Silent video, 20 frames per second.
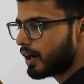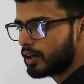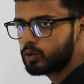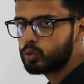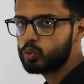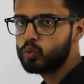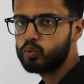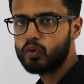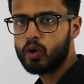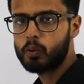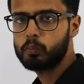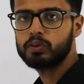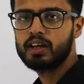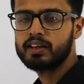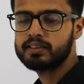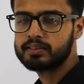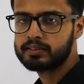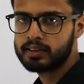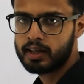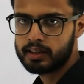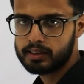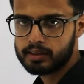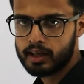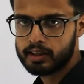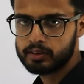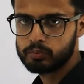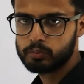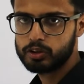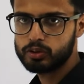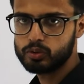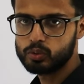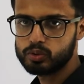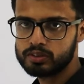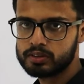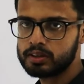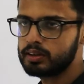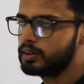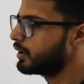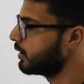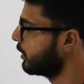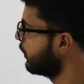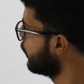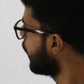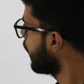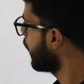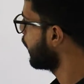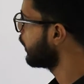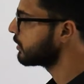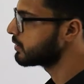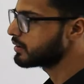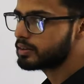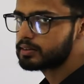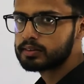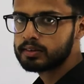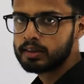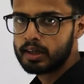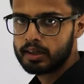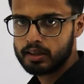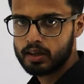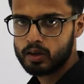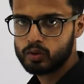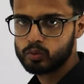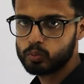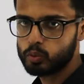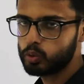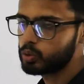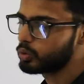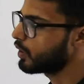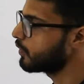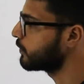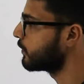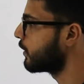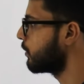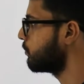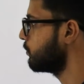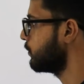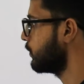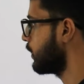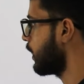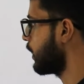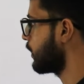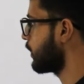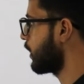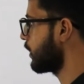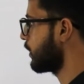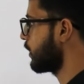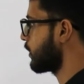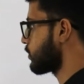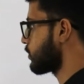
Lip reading: are 2 formulas that can be used. I'll just write down both of them. Then I'll